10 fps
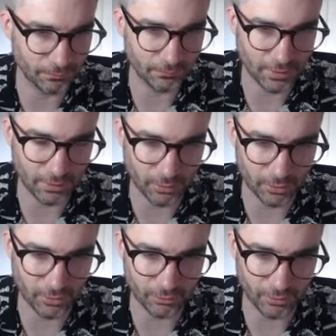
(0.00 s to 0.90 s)
Now we could
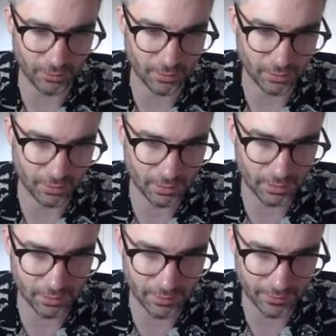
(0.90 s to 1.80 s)
have,
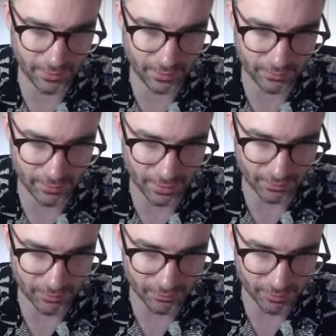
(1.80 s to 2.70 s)
I think that's going to
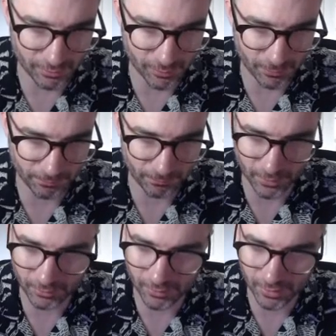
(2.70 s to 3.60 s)
give us everything we want. We
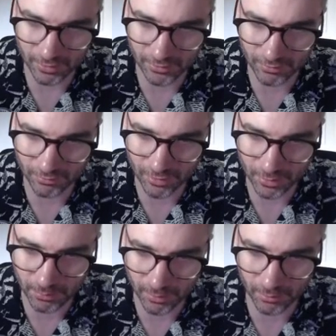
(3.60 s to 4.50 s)
could have done this differently,
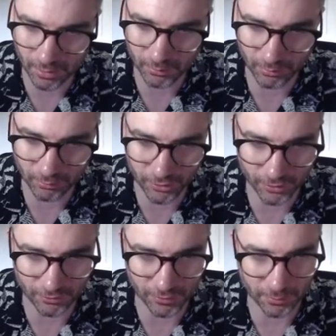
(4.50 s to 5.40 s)
but and we will show a
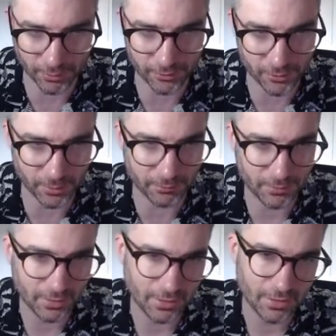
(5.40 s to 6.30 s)
different approach. But
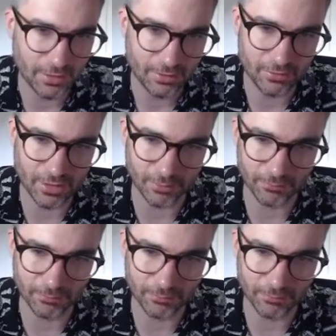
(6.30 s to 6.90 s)
so there you go.